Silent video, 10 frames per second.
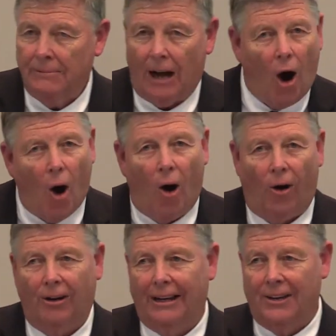
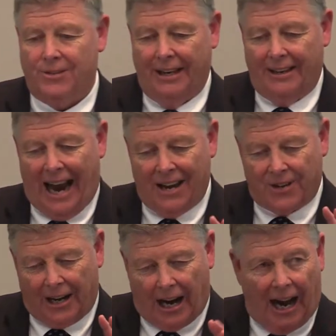All is in, has the
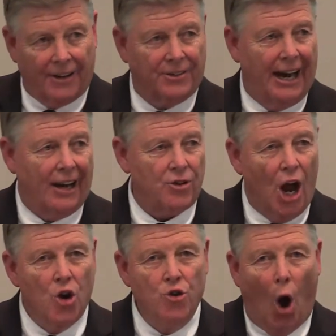context.
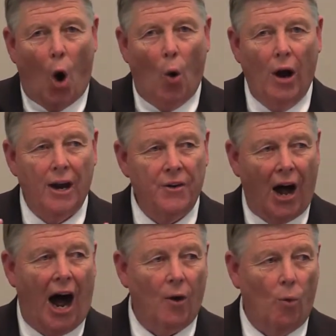No,
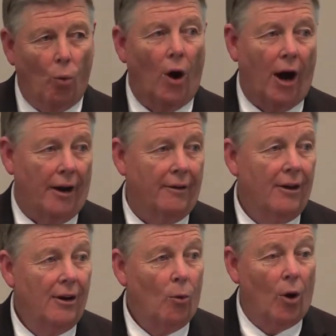not one.
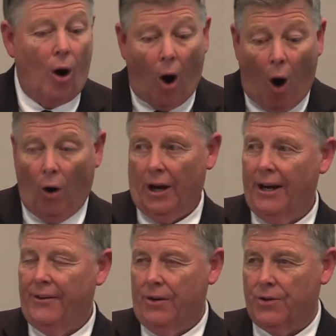We're all
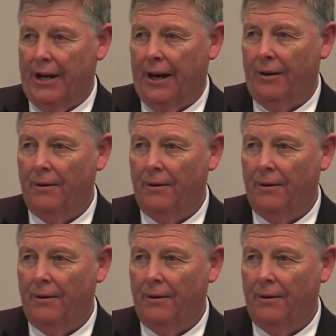under sin.